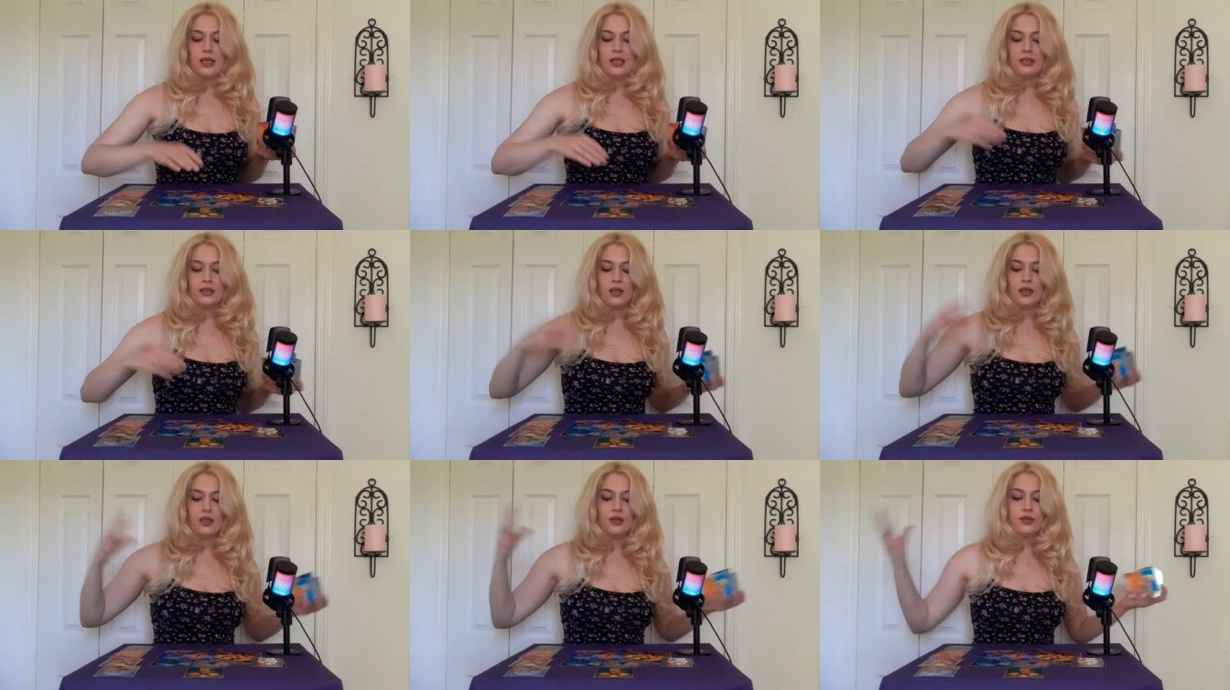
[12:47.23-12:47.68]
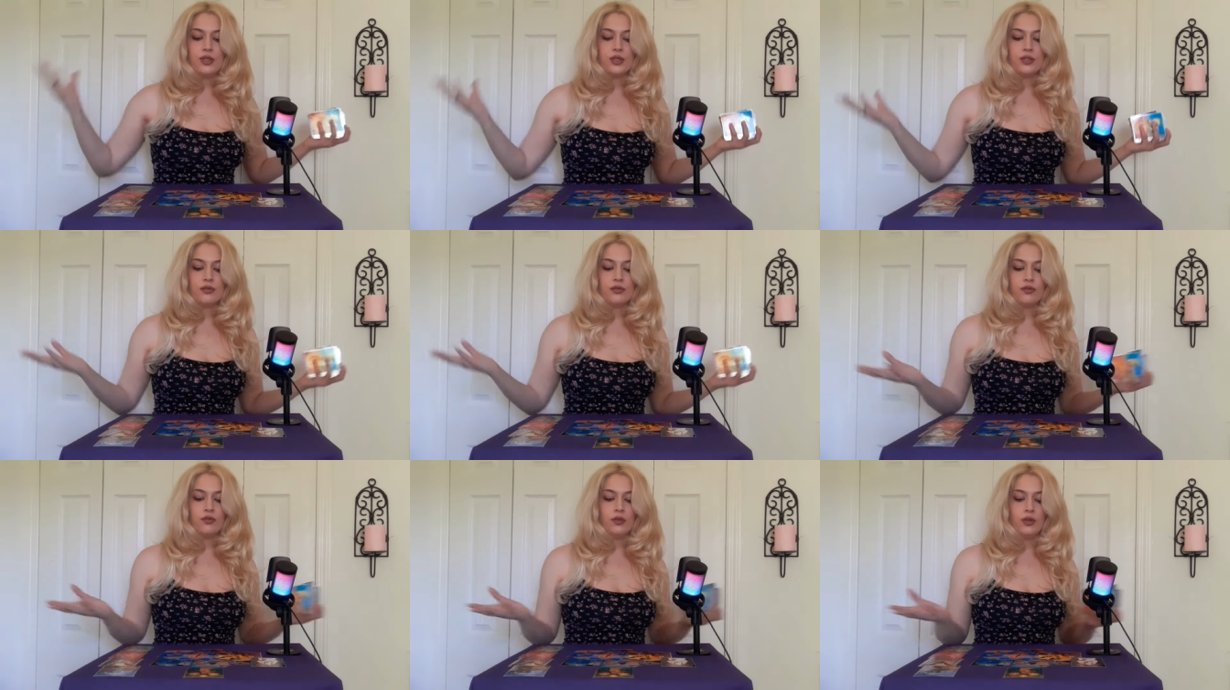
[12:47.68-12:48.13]
It's like you
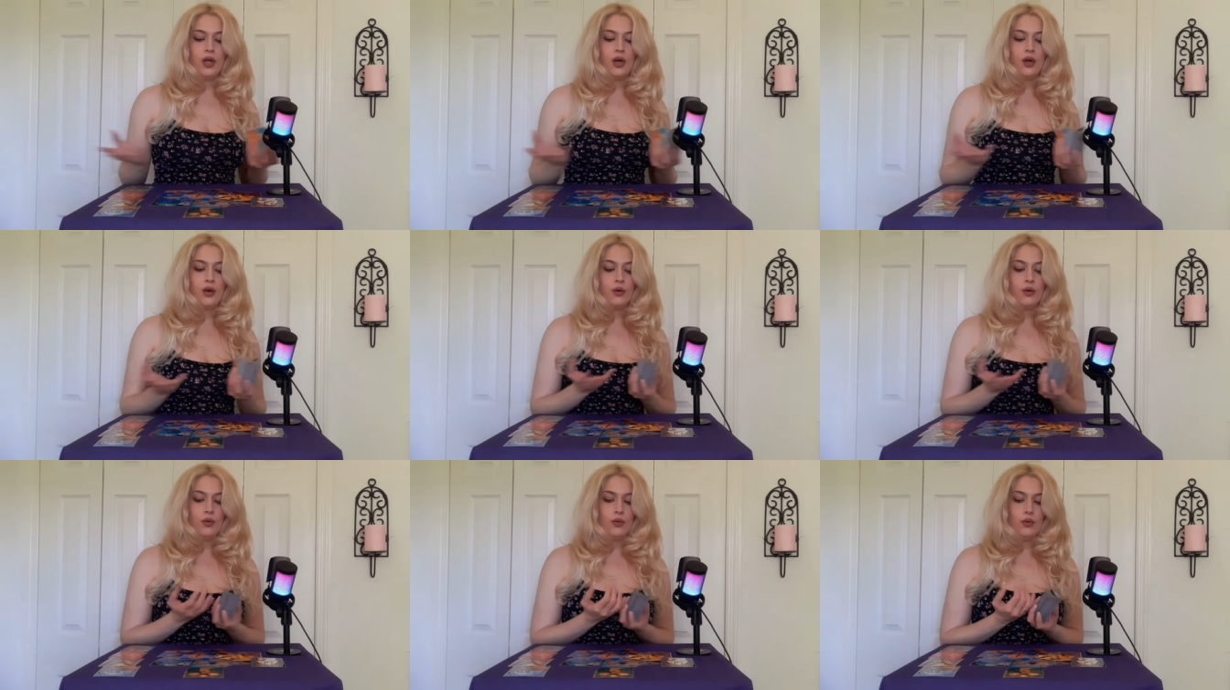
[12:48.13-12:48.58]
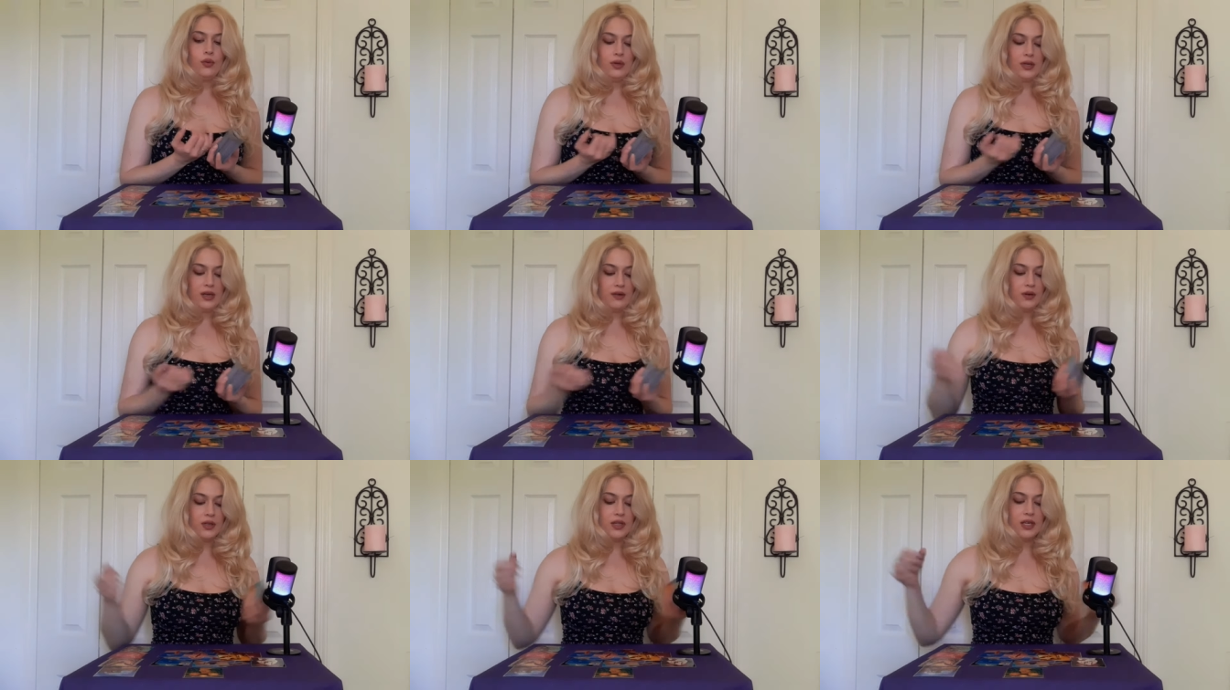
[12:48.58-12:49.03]
just flow.
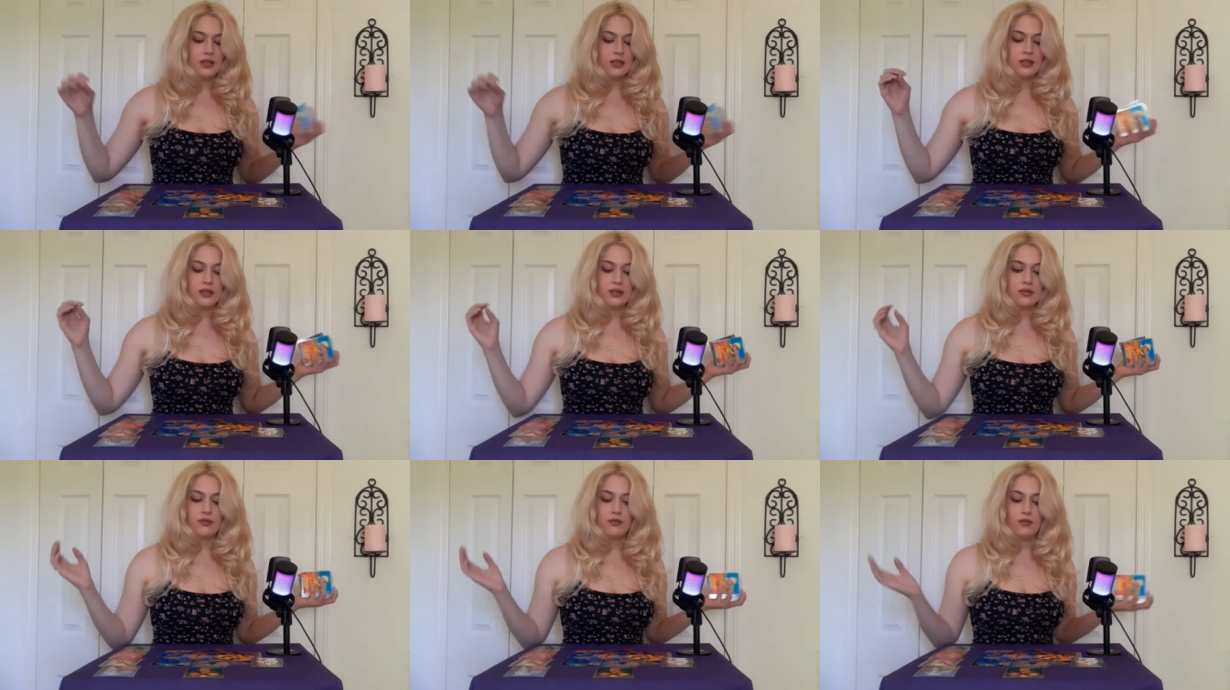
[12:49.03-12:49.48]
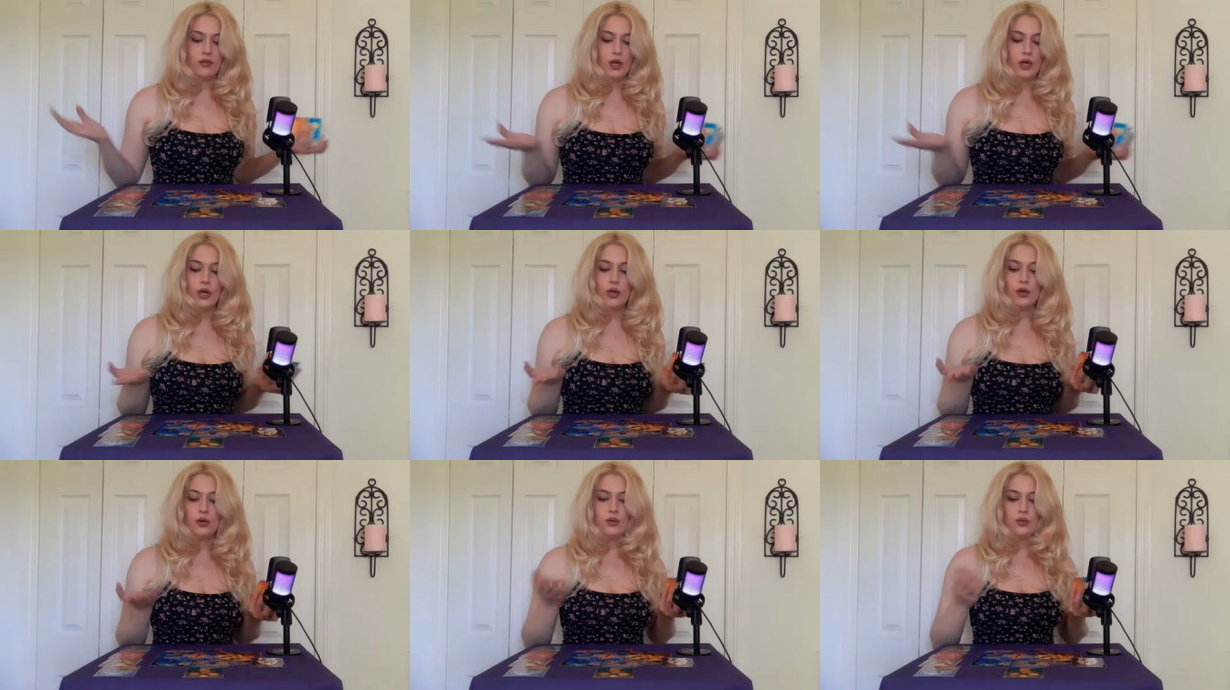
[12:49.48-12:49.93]
Everything just
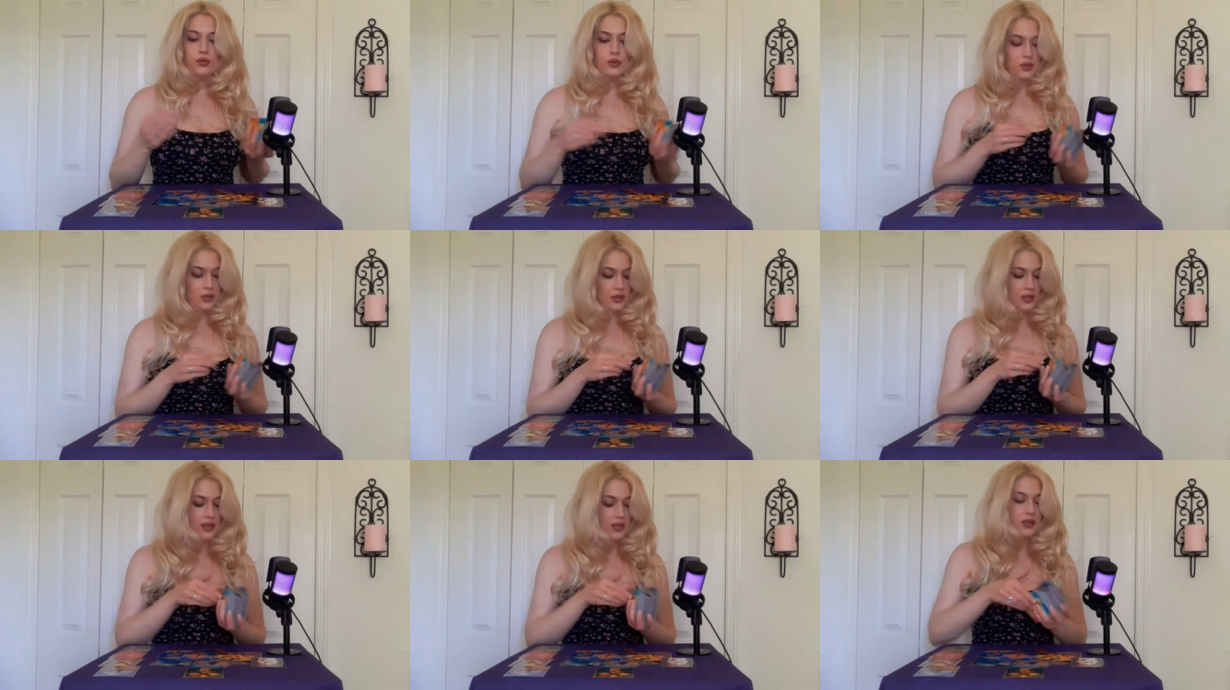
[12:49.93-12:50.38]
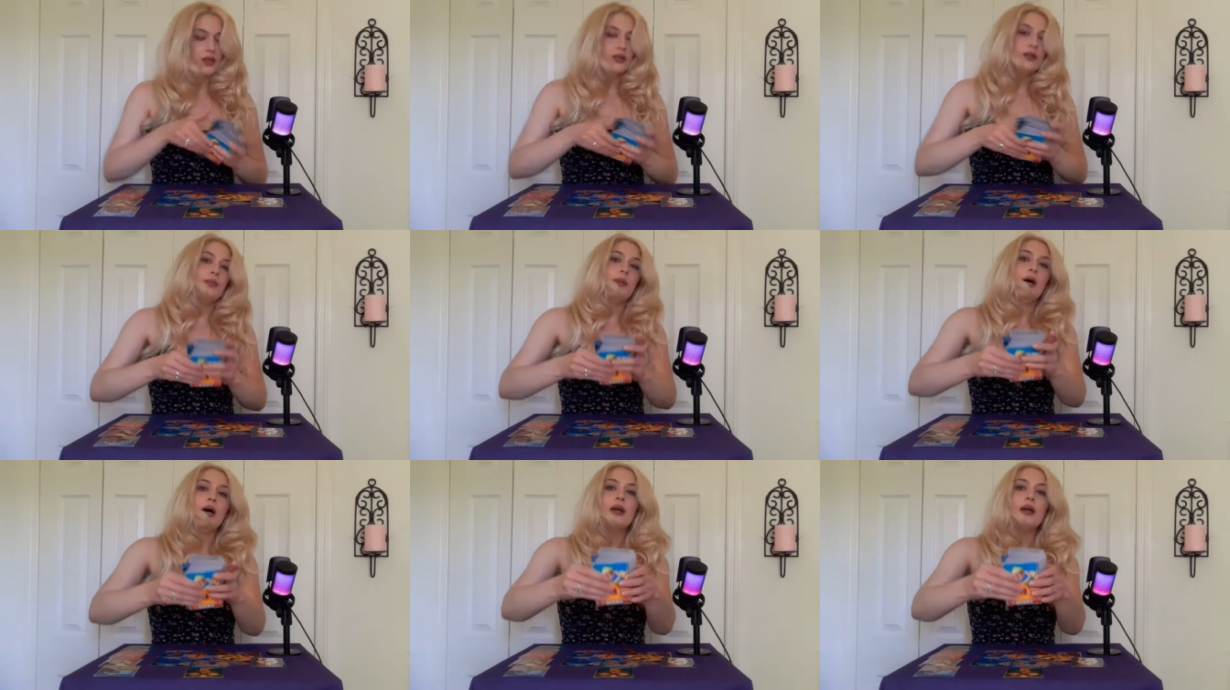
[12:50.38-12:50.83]
flows. And then on
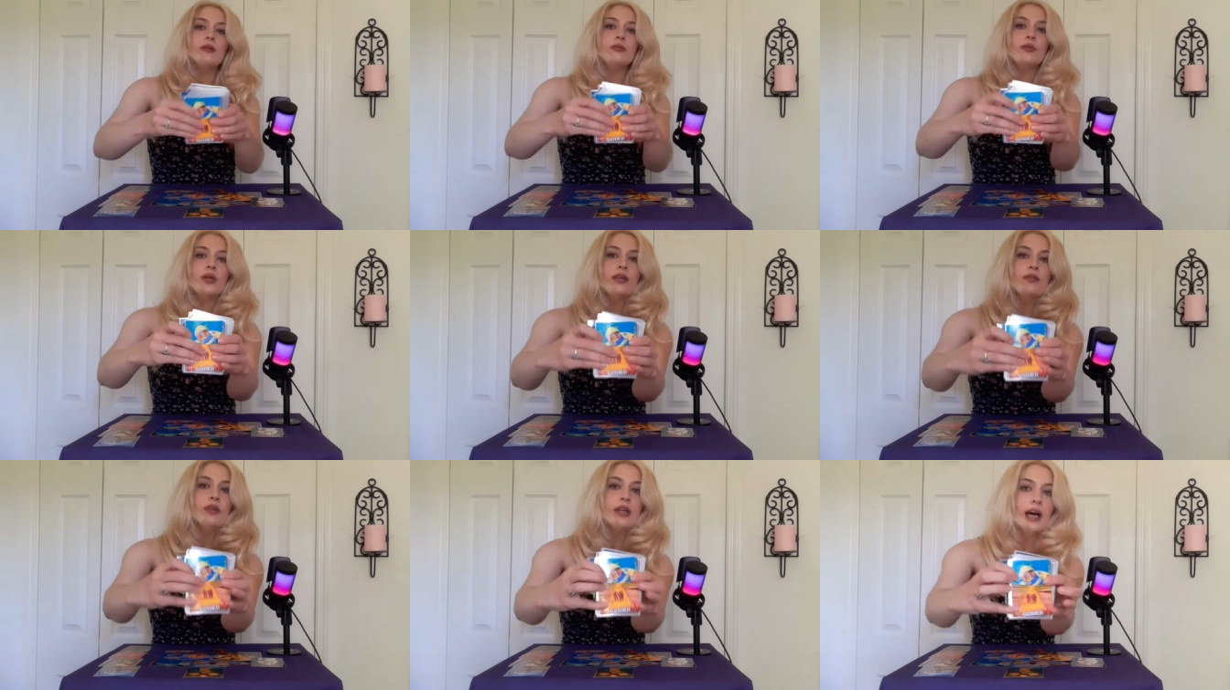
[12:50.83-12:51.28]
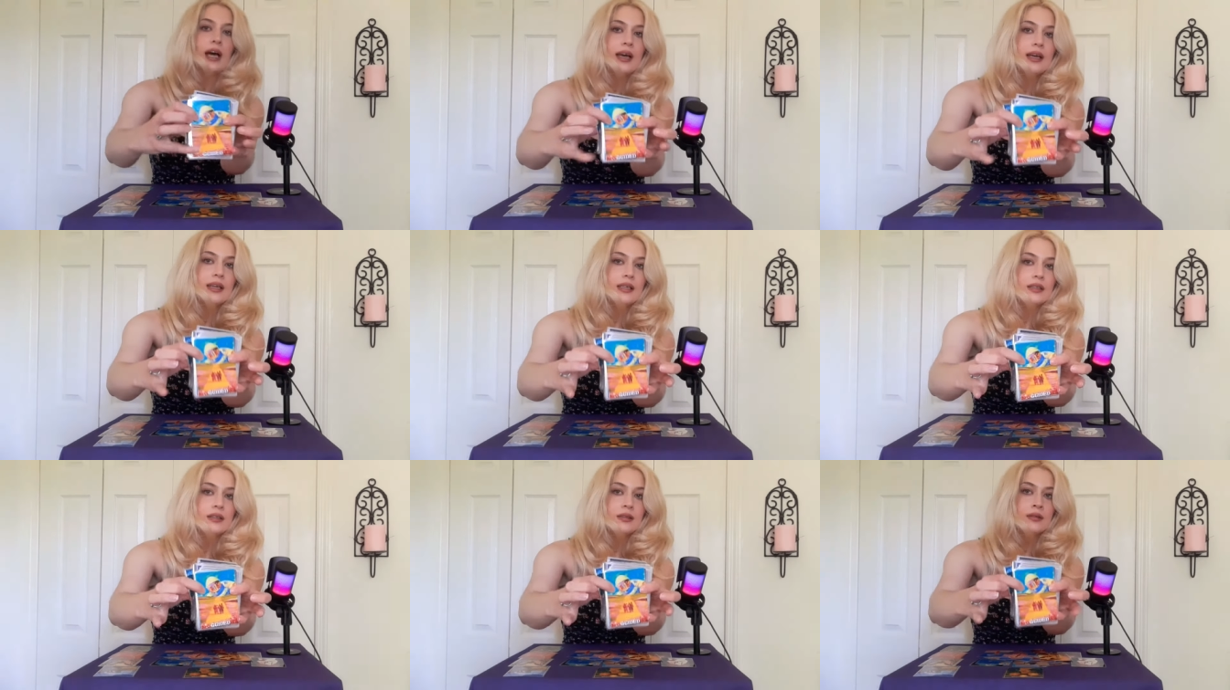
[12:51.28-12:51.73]
the bottom, we have
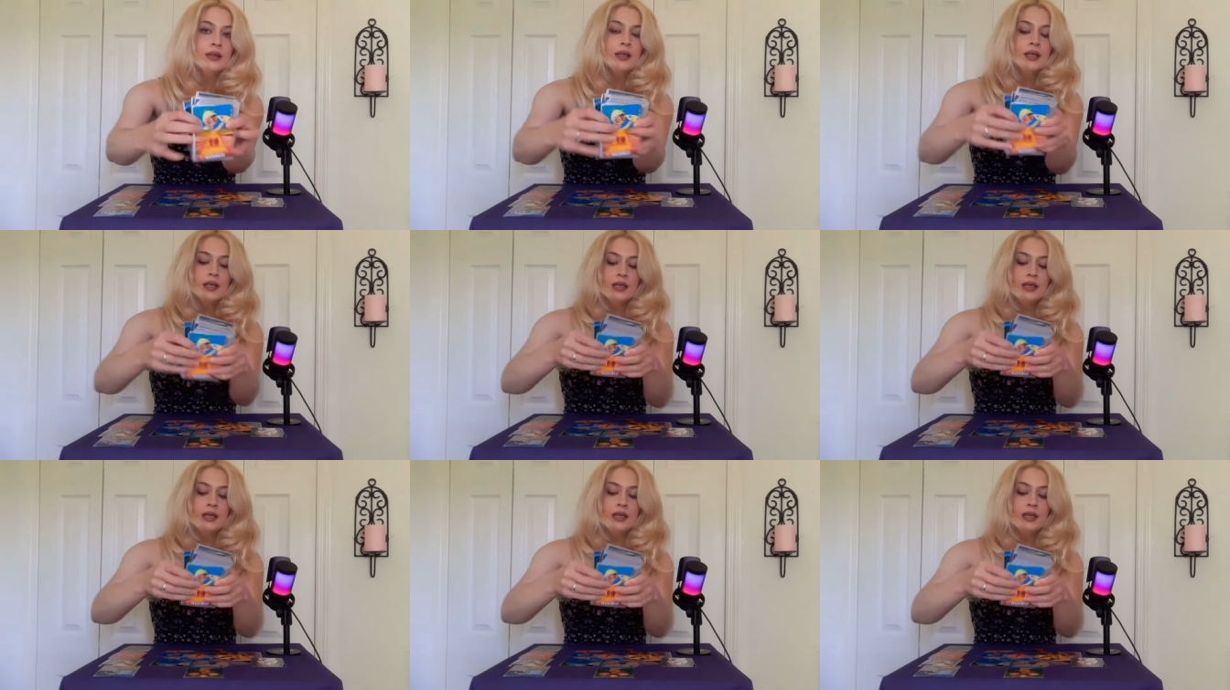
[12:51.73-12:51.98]
guided.